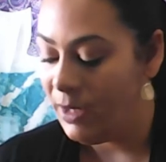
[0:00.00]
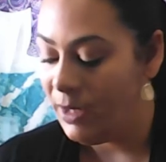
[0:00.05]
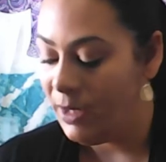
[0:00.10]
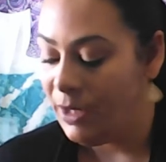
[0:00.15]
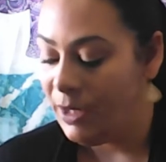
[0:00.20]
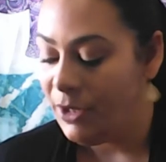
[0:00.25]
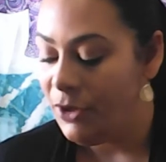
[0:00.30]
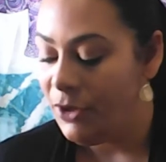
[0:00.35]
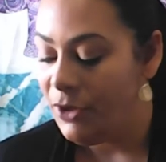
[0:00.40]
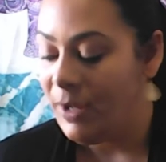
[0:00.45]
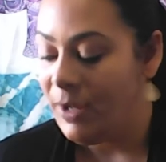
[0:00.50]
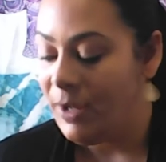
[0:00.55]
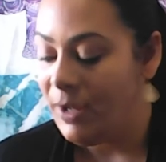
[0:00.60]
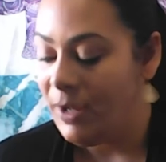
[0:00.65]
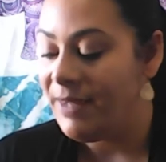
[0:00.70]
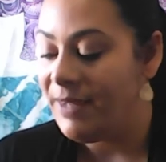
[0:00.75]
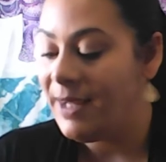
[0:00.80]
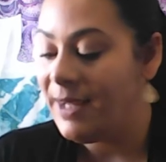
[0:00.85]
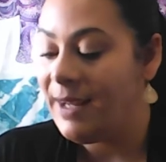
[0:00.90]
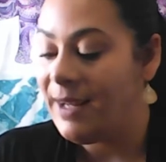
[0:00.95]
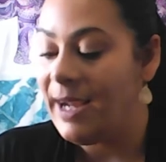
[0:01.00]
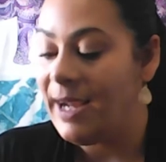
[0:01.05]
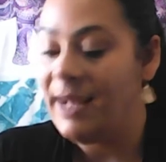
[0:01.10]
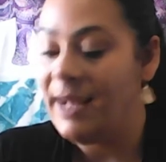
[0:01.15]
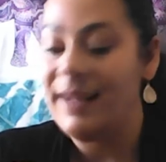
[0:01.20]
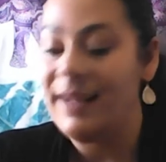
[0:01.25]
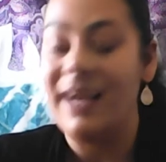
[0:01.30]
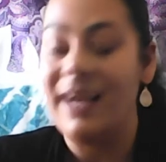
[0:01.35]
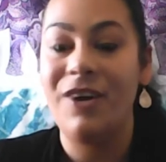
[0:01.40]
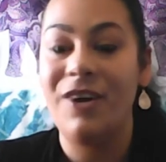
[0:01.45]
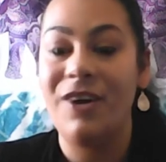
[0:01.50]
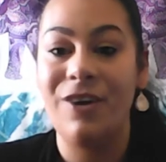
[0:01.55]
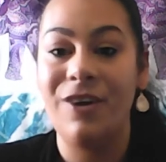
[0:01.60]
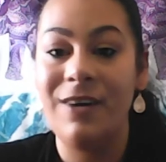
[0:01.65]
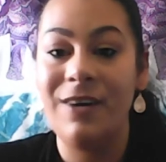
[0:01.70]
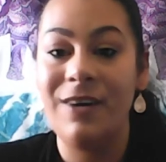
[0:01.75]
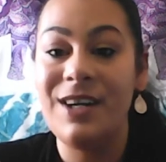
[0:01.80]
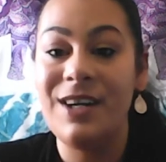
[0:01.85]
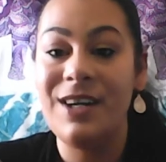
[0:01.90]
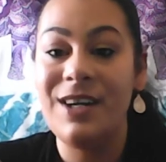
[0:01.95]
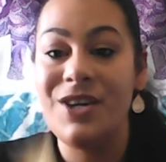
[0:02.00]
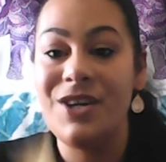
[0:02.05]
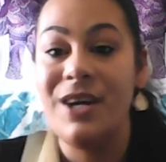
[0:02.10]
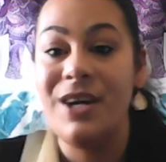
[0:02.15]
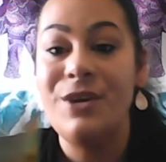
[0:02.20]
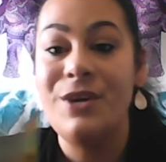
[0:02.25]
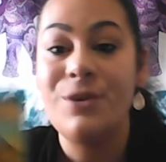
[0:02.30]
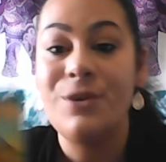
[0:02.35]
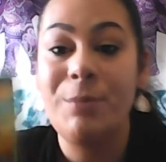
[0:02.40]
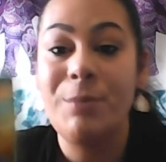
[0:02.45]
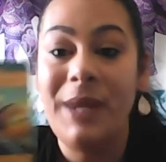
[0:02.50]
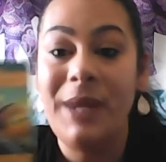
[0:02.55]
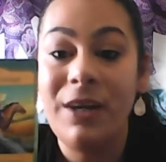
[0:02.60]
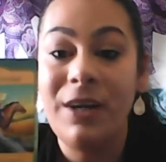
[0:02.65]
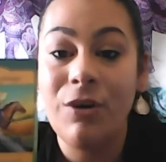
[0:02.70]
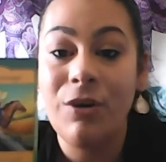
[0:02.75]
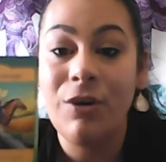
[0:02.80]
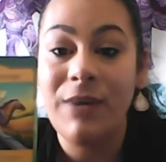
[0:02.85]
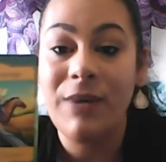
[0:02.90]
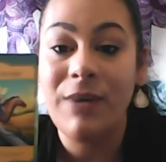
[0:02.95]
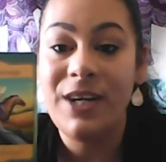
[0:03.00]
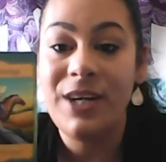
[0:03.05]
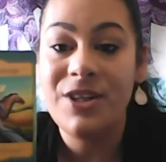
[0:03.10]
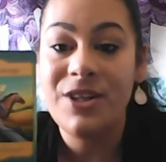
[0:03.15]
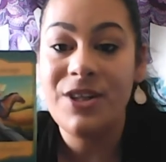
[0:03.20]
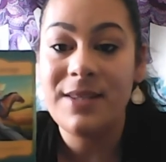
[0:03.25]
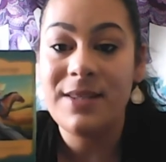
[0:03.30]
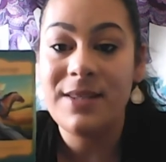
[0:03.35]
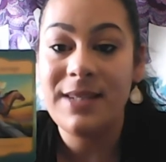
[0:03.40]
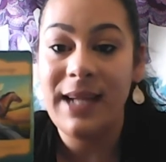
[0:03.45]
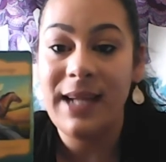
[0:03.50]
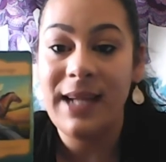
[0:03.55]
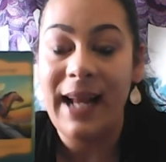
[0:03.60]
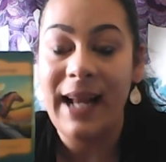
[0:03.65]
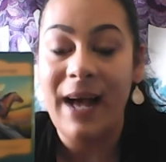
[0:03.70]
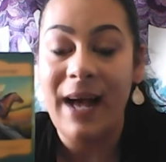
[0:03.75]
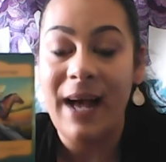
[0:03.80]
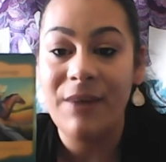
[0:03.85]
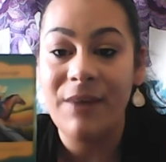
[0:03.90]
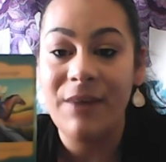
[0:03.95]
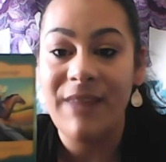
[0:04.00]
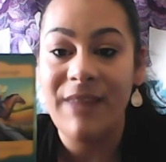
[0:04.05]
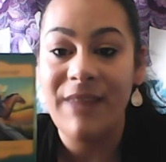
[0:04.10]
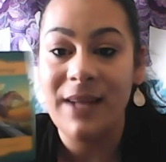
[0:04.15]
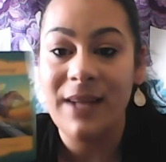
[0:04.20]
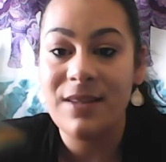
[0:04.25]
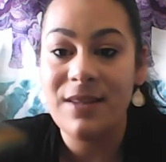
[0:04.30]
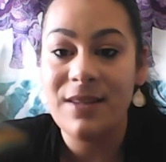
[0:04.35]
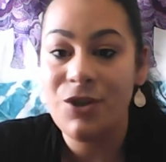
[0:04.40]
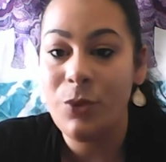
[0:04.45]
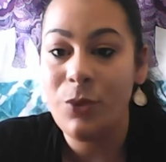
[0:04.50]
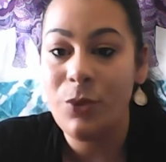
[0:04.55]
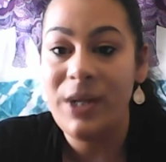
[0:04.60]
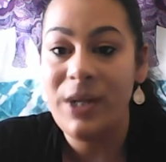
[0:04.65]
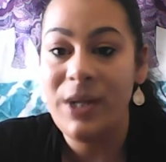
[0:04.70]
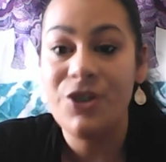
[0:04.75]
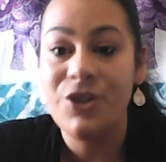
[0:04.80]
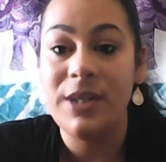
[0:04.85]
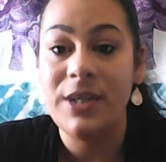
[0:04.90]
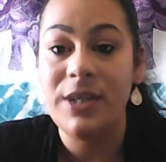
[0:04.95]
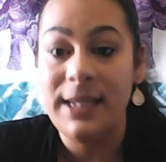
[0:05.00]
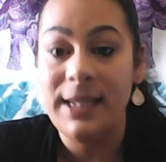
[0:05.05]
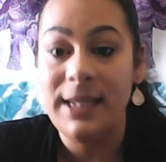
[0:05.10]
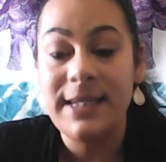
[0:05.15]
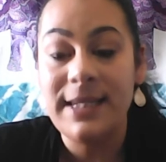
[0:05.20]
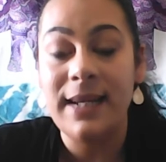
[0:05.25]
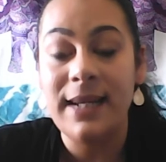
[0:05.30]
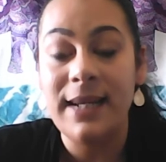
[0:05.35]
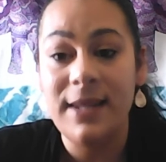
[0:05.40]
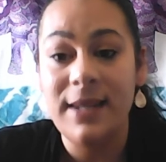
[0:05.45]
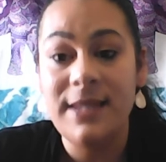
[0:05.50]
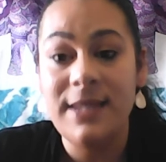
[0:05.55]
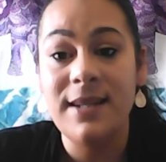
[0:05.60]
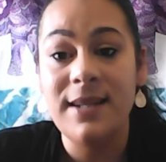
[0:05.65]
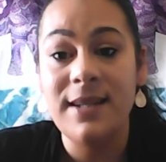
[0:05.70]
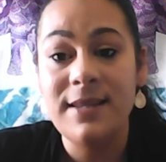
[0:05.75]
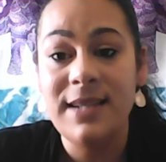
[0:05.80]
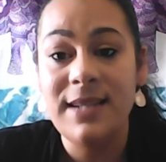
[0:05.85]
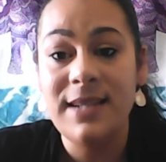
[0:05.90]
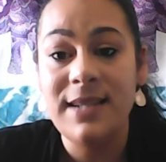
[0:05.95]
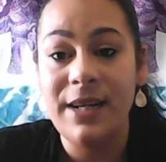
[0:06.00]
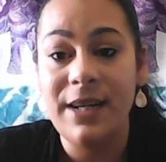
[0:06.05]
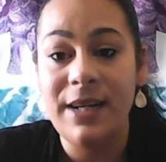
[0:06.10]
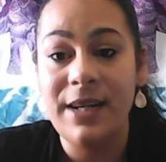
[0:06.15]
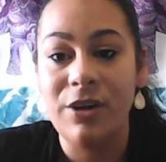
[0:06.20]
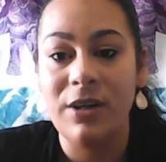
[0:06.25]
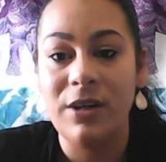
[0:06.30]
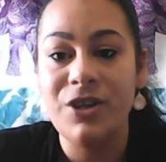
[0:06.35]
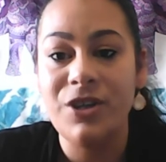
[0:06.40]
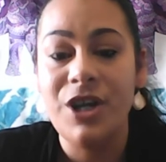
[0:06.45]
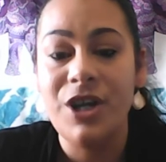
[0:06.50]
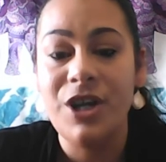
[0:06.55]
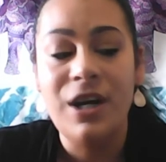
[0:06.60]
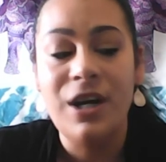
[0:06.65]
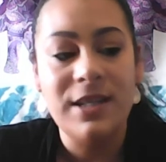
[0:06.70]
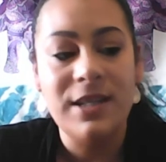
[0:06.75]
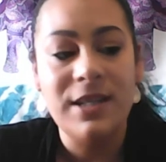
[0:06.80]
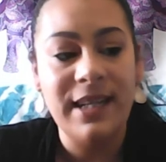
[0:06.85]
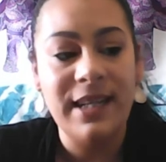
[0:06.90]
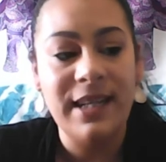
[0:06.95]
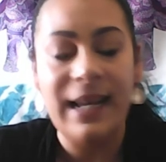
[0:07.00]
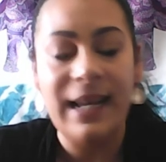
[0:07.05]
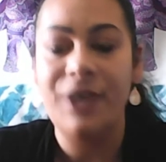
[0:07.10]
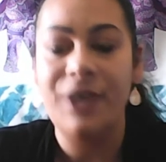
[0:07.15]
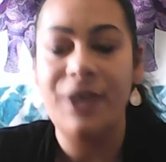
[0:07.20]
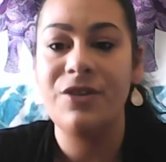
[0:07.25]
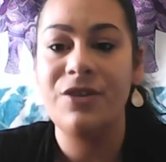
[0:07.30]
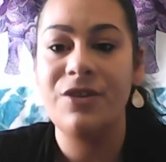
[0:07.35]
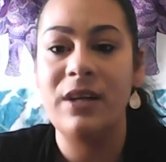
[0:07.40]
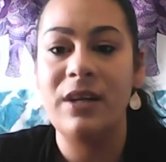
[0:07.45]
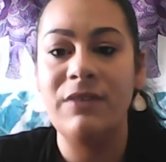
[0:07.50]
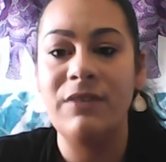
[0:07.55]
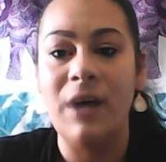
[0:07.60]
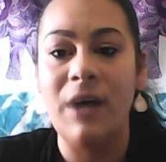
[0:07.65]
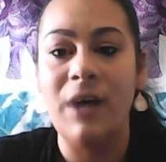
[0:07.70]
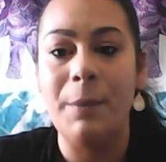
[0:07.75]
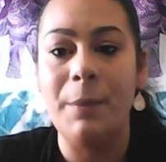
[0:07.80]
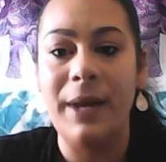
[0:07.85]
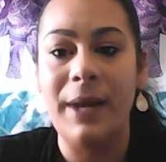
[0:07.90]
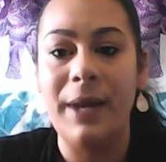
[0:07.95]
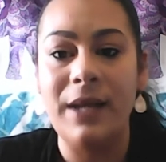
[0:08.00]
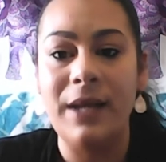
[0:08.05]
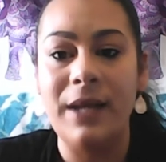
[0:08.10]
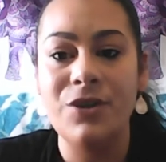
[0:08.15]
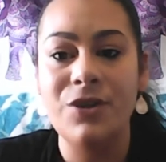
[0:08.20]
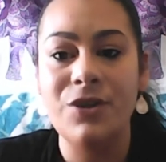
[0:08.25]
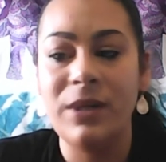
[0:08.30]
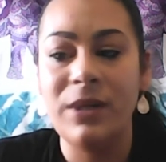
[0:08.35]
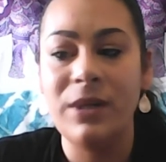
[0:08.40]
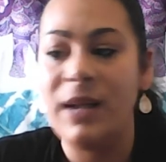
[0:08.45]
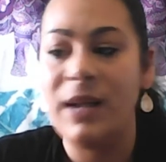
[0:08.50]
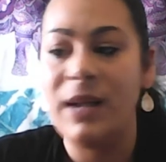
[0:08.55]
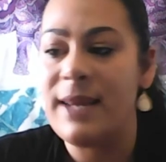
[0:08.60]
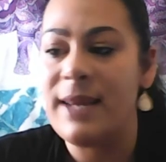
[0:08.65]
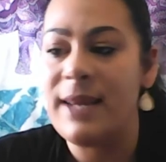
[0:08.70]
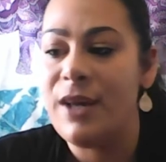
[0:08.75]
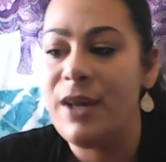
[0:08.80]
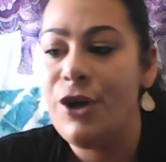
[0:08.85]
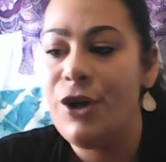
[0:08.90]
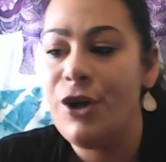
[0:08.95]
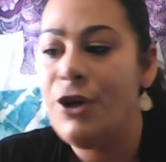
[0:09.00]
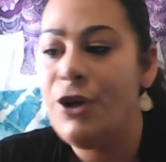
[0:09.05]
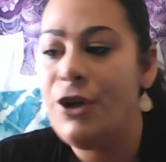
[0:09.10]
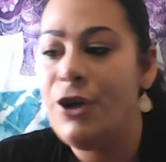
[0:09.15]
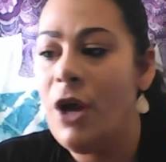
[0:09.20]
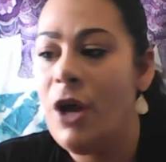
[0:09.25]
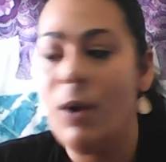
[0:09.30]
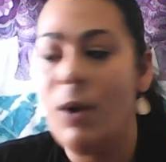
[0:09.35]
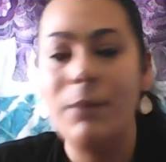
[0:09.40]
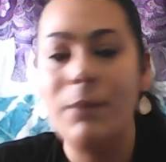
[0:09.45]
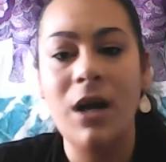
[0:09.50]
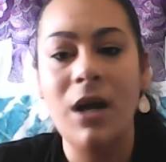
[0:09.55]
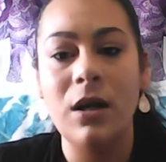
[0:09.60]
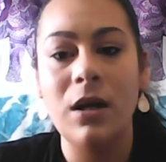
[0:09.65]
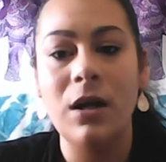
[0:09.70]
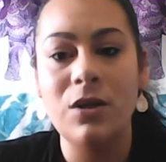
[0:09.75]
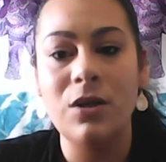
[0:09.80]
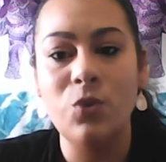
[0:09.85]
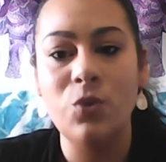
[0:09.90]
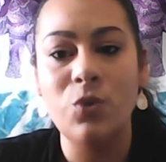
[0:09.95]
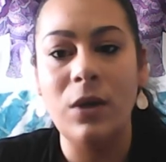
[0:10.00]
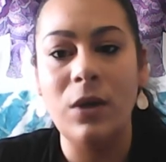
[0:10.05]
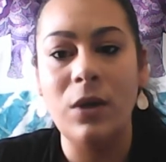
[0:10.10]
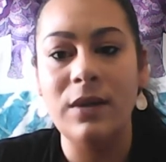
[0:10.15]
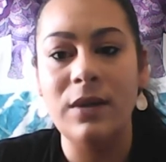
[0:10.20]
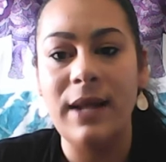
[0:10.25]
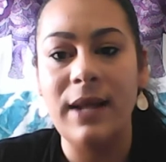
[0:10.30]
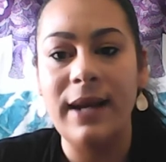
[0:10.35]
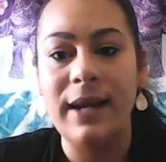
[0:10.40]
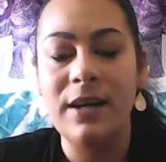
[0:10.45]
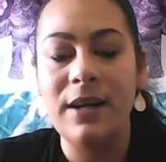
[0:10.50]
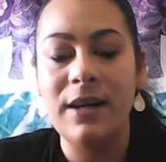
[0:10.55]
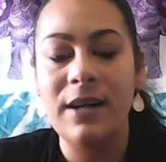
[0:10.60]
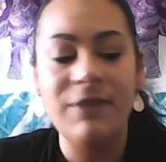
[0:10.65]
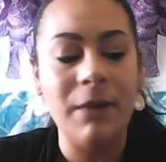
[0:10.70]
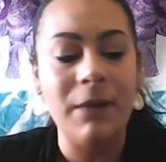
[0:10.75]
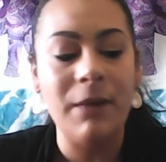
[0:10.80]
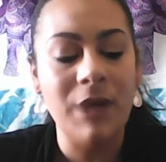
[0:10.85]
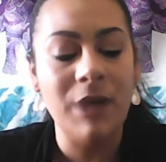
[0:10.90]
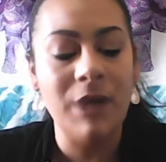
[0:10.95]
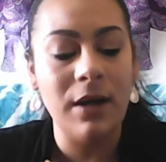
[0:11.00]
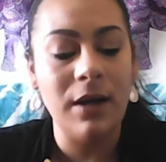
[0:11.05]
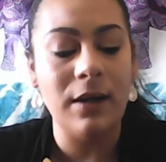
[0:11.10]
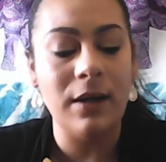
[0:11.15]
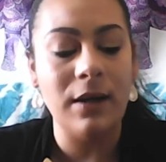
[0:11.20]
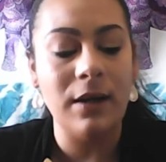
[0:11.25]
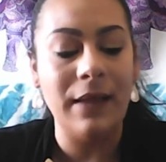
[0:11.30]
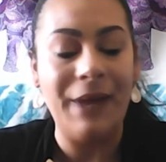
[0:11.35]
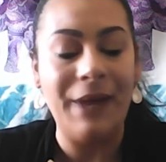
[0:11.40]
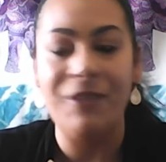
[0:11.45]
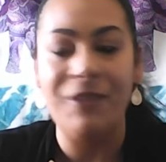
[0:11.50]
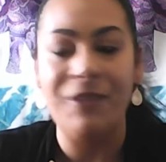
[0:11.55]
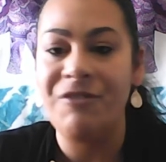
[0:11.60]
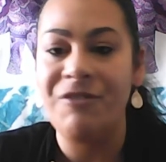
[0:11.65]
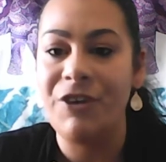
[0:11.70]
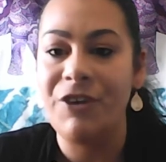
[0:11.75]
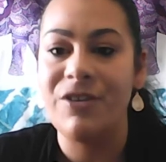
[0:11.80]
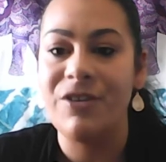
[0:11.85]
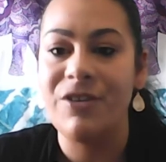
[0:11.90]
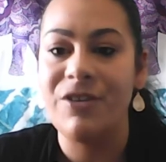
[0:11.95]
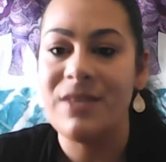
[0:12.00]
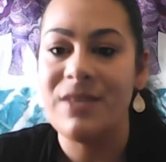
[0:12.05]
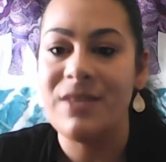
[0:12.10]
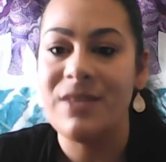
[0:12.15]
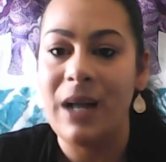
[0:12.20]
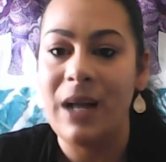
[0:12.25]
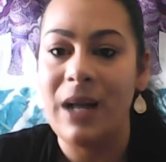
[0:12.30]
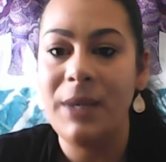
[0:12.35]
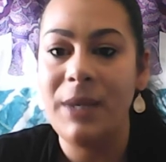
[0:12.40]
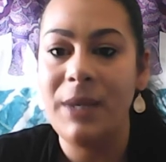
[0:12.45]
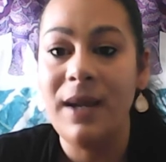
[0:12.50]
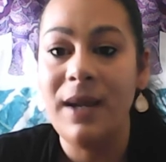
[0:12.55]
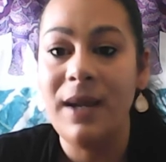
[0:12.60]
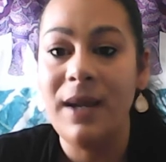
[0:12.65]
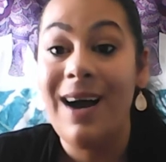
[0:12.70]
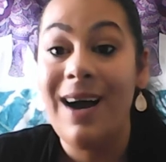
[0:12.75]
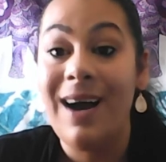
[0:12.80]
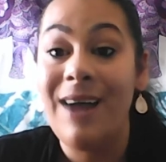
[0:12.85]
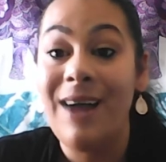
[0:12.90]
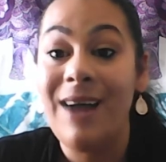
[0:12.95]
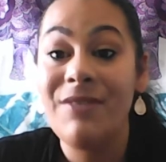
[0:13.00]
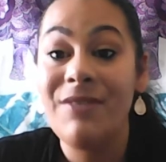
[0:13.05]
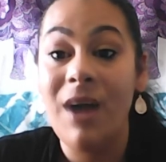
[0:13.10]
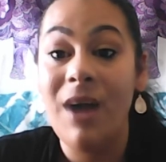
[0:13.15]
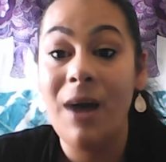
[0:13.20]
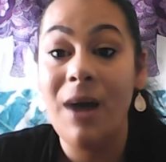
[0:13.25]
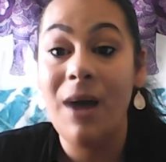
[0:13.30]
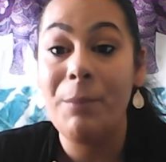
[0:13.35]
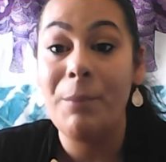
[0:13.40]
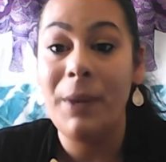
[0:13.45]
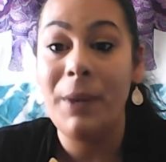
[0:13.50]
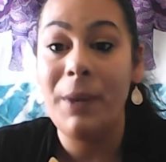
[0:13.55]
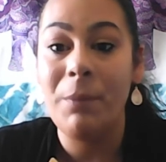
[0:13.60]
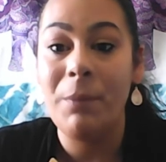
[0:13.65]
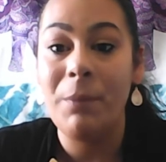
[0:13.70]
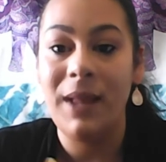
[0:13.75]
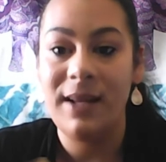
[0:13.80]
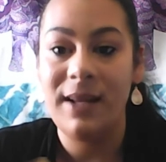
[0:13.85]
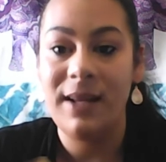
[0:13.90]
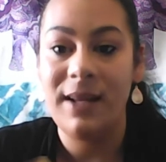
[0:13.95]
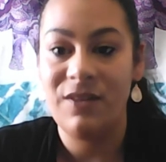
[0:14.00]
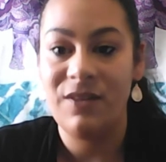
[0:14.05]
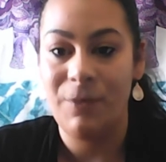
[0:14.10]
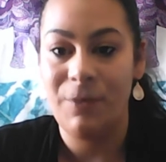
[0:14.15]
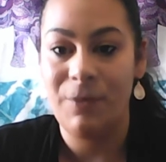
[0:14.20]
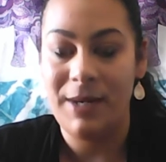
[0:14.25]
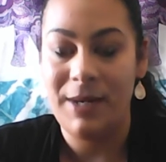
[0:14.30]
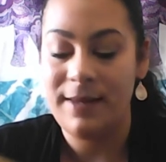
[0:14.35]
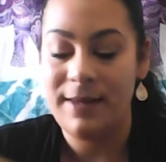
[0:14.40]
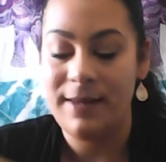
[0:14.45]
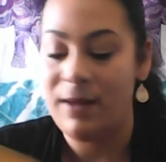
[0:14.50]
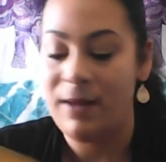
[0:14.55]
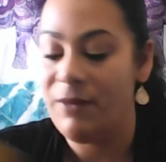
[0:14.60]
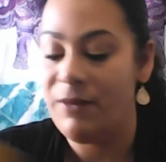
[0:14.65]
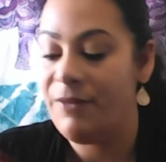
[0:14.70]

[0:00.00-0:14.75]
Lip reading: You have igniting that courage. So being courageous to get out of that situation. It does take courage to get yourself up and to realize, no, I'm not going to dwell on the negative. I'm not going to allow the fear to stop me. I've got big plans for myself.